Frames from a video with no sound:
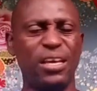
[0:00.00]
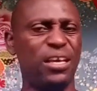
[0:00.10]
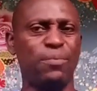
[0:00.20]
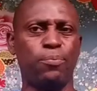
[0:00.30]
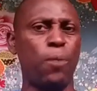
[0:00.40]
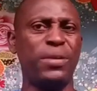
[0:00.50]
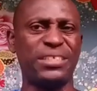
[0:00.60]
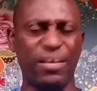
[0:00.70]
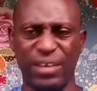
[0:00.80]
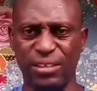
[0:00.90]
a public
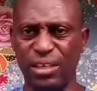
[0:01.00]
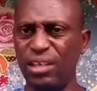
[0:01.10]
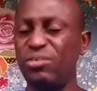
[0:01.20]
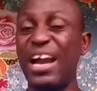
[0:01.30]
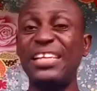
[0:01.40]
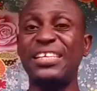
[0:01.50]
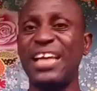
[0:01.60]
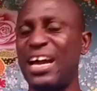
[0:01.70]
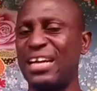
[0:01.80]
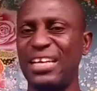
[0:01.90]
servant, your ID
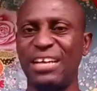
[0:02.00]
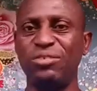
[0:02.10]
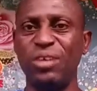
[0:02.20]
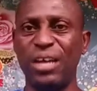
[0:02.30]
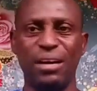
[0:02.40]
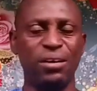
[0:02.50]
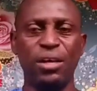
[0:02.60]
card and your